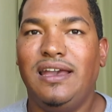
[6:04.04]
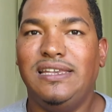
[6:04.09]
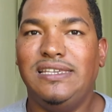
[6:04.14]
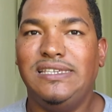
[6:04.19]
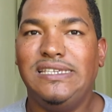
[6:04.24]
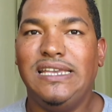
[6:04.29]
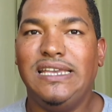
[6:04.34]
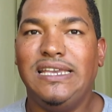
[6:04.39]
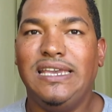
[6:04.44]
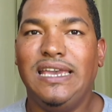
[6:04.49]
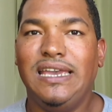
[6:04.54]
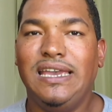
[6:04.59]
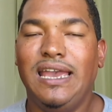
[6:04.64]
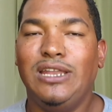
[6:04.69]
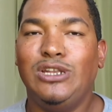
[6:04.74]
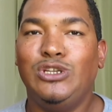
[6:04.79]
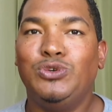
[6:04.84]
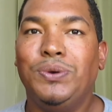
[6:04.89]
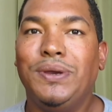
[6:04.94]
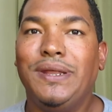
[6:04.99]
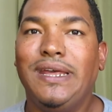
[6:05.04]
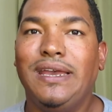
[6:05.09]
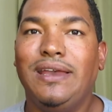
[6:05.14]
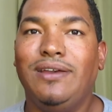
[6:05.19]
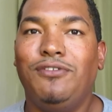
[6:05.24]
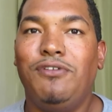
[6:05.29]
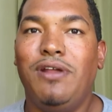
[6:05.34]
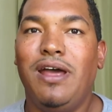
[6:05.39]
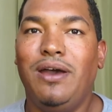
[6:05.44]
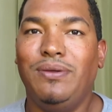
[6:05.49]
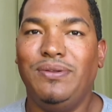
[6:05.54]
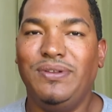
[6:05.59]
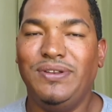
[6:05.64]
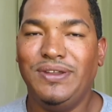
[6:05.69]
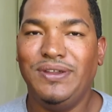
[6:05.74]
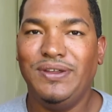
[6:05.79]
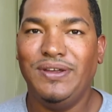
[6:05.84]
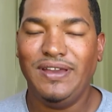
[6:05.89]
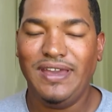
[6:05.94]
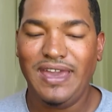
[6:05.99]
singing and tweeting around,
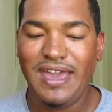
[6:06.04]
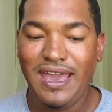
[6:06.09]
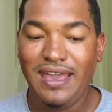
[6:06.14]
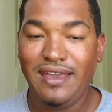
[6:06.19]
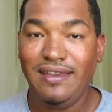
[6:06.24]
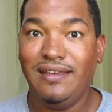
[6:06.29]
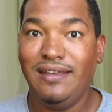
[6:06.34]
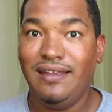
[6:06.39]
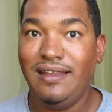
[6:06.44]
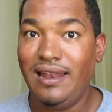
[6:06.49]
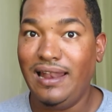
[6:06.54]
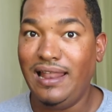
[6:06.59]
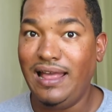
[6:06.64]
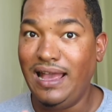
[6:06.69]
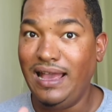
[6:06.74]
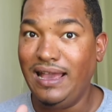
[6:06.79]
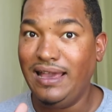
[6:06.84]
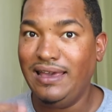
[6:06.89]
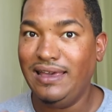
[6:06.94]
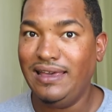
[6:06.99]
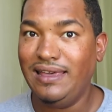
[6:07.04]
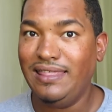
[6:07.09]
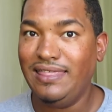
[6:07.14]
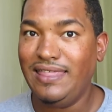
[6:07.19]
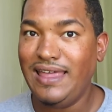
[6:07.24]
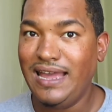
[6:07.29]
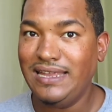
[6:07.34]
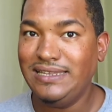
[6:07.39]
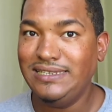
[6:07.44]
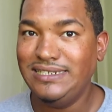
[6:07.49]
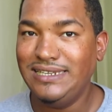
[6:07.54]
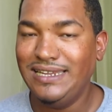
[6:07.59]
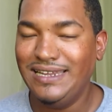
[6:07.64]
okay? Like that.